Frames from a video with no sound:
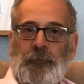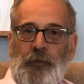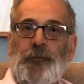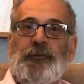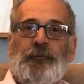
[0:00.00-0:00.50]

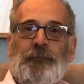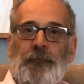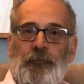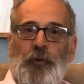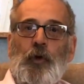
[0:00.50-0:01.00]
groups
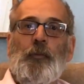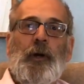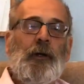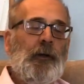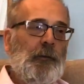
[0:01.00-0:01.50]

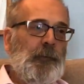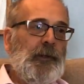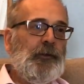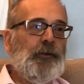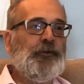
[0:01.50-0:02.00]
Roma
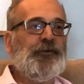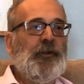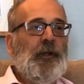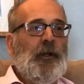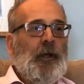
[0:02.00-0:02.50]
Armenians
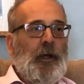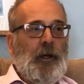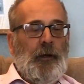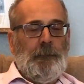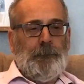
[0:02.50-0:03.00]

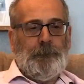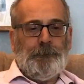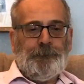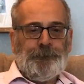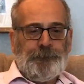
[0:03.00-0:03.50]

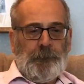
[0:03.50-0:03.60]
um,